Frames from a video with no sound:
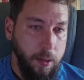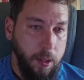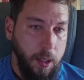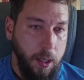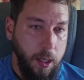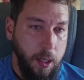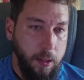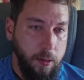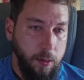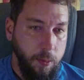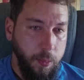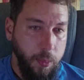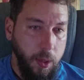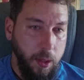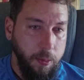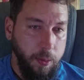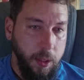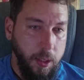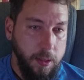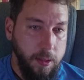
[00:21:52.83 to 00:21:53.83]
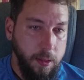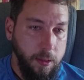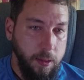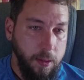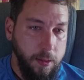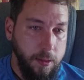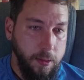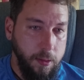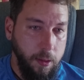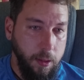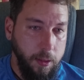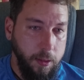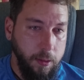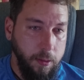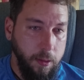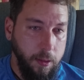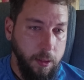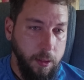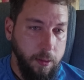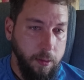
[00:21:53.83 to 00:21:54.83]
and the perplexity started a
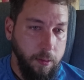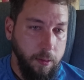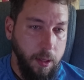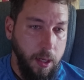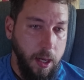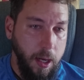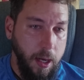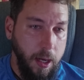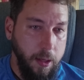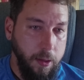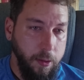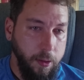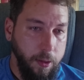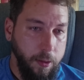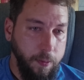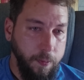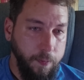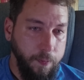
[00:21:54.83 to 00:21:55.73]
little higher.